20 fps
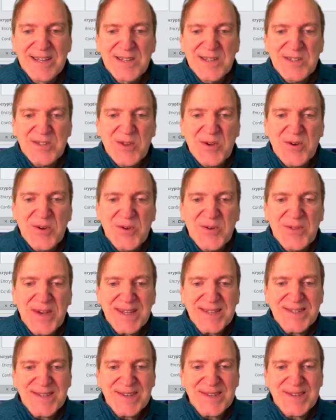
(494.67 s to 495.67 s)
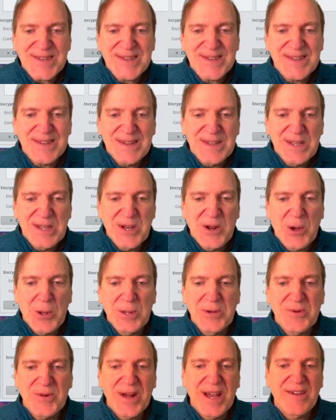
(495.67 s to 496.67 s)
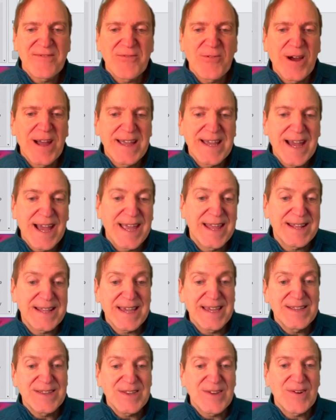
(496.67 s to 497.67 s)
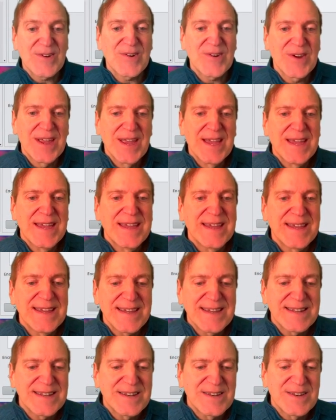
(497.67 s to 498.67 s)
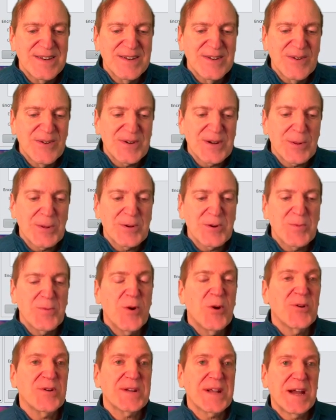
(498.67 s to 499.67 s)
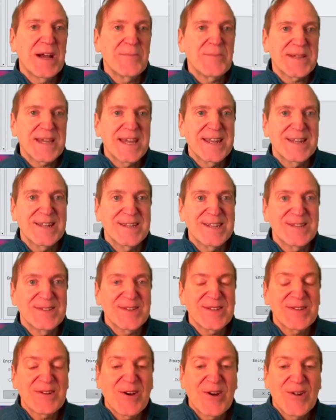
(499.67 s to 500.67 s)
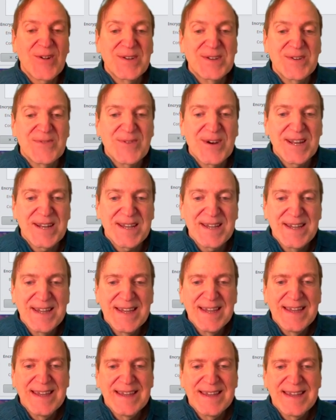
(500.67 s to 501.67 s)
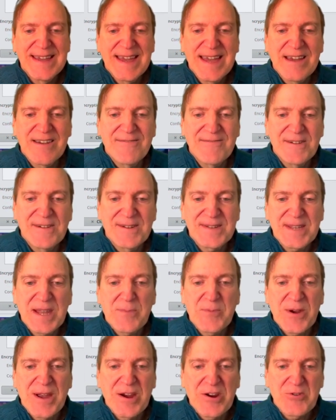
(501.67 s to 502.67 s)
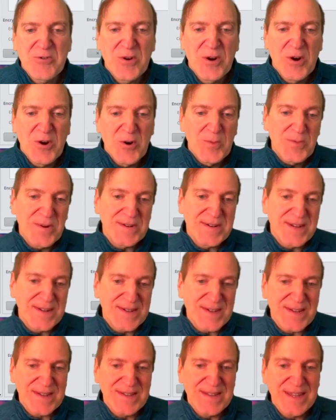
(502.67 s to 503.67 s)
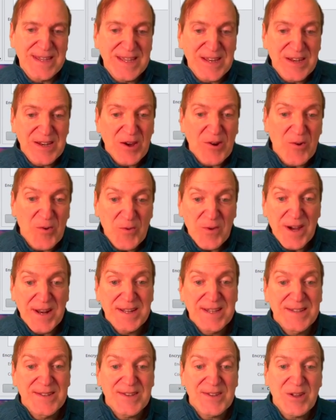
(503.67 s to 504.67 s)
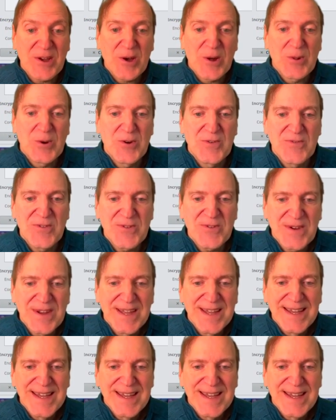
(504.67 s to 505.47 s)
So that's just, you know, a little FYI in case you're doing a little more complicated install and you want to have a separate home partition that you don't want to install over.